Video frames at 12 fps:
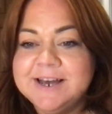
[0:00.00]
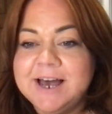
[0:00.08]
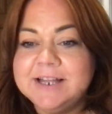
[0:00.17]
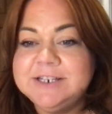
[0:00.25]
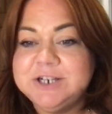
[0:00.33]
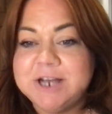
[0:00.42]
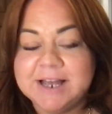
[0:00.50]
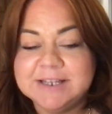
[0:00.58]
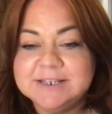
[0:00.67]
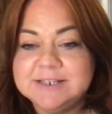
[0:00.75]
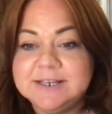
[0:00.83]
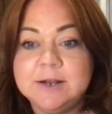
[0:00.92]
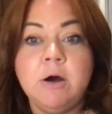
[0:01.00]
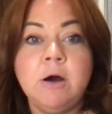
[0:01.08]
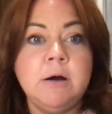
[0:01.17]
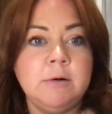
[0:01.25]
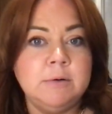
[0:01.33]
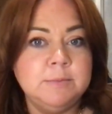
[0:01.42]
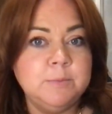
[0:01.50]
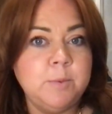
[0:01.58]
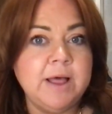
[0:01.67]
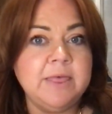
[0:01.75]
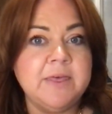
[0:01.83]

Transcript: And Chadiston. Oh, well,